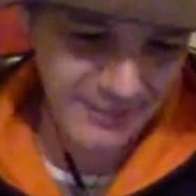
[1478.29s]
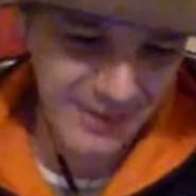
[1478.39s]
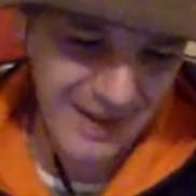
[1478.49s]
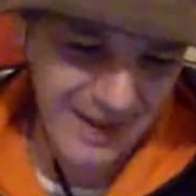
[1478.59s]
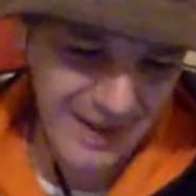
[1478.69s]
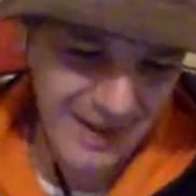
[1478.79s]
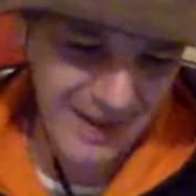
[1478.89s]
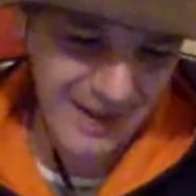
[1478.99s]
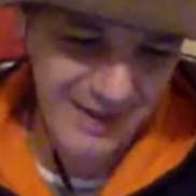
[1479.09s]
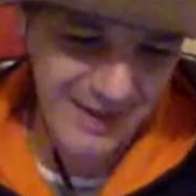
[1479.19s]
Hey,
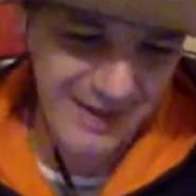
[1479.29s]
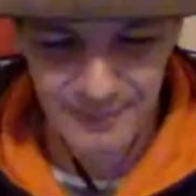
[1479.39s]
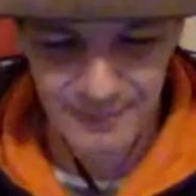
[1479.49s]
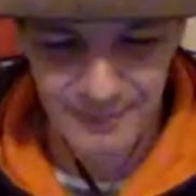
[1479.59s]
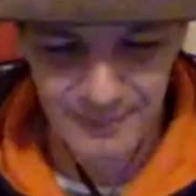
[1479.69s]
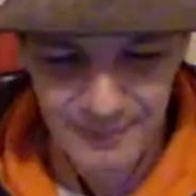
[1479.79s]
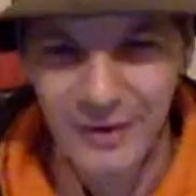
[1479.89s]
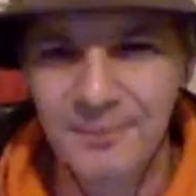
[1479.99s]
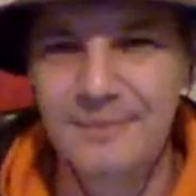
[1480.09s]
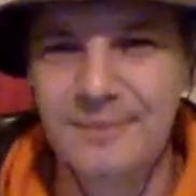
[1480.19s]

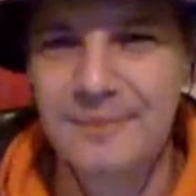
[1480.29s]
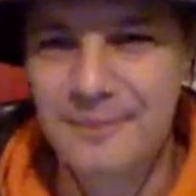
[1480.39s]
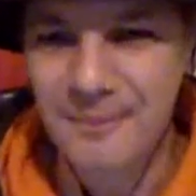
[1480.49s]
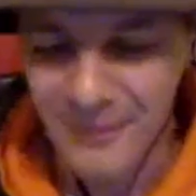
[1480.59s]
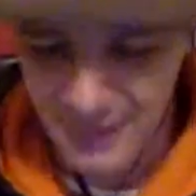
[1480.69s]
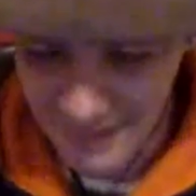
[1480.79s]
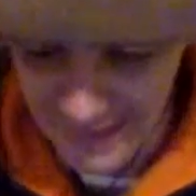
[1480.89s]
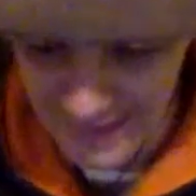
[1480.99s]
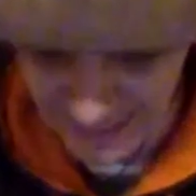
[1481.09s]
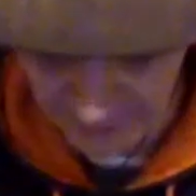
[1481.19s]
but
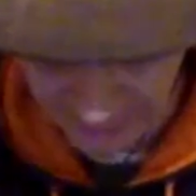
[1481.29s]
again,